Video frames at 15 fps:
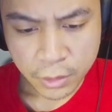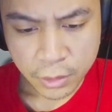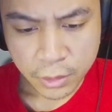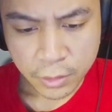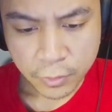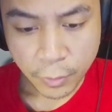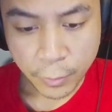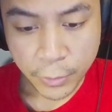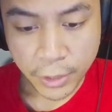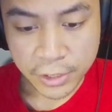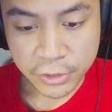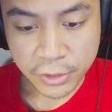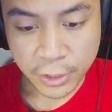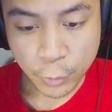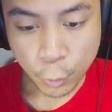from your
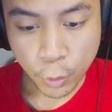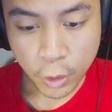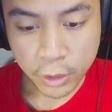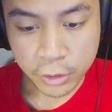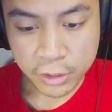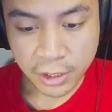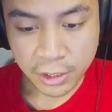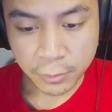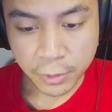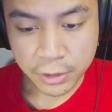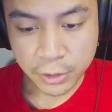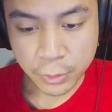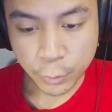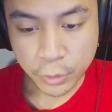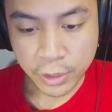extra deck one Ursetic
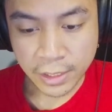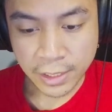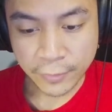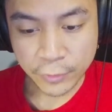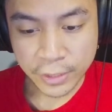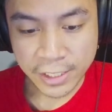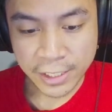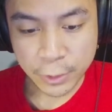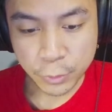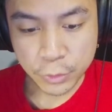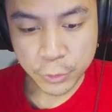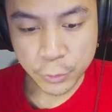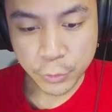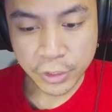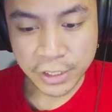monster with a level equal
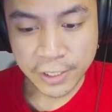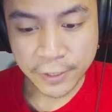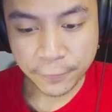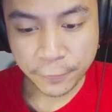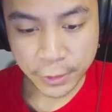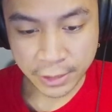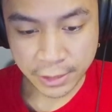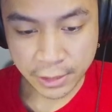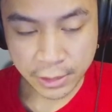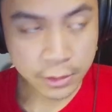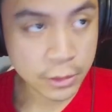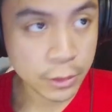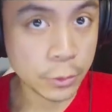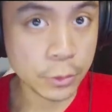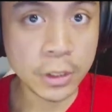to the difference.
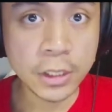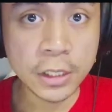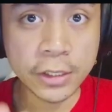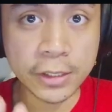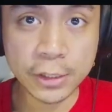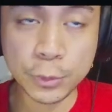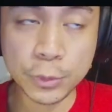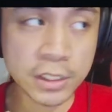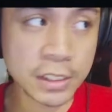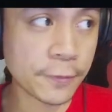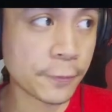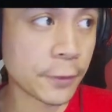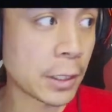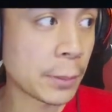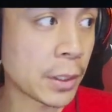So this is what's
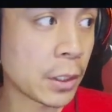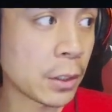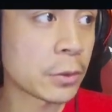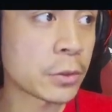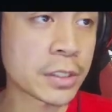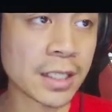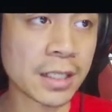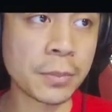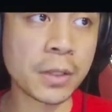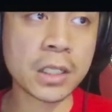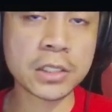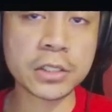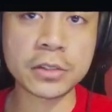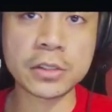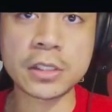different about Ursetic
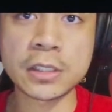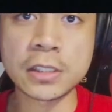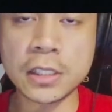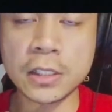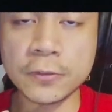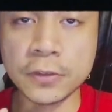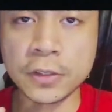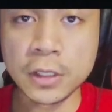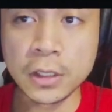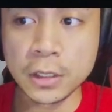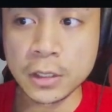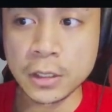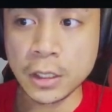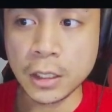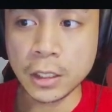monsters. Instead of
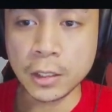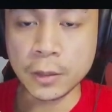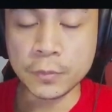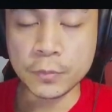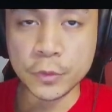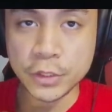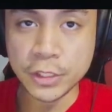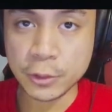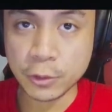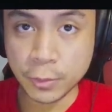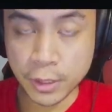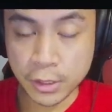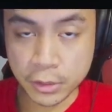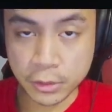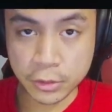for synchro
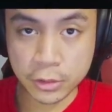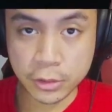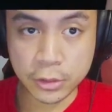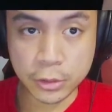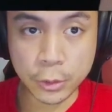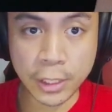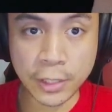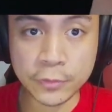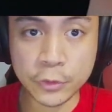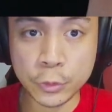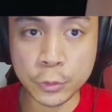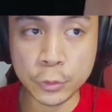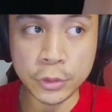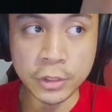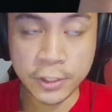monsters, you have to
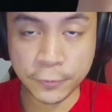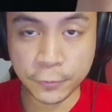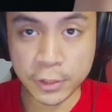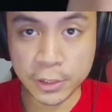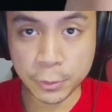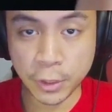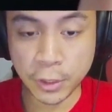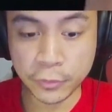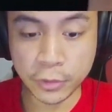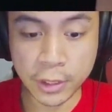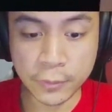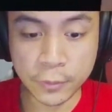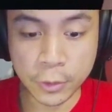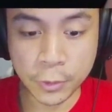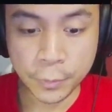do the difference of the level